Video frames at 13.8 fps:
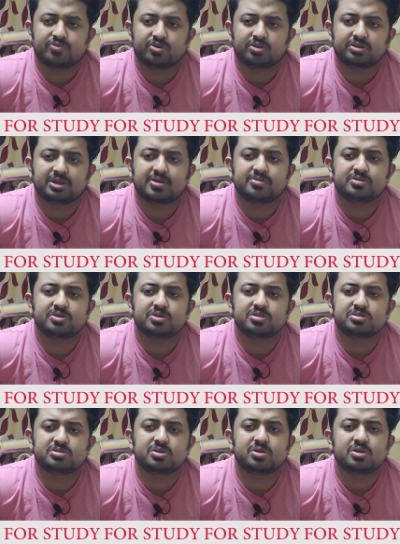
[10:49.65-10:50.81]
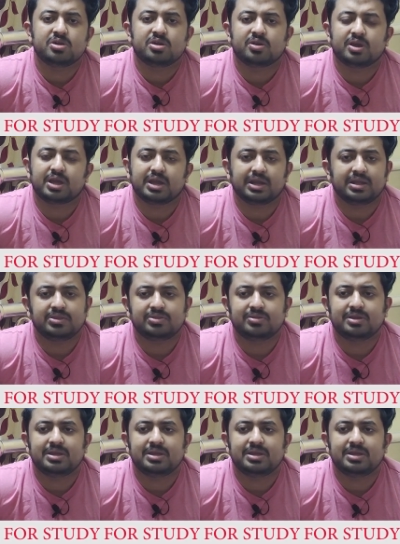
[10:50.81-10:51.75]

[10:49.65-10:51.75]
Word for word: 4,000 also, you are getting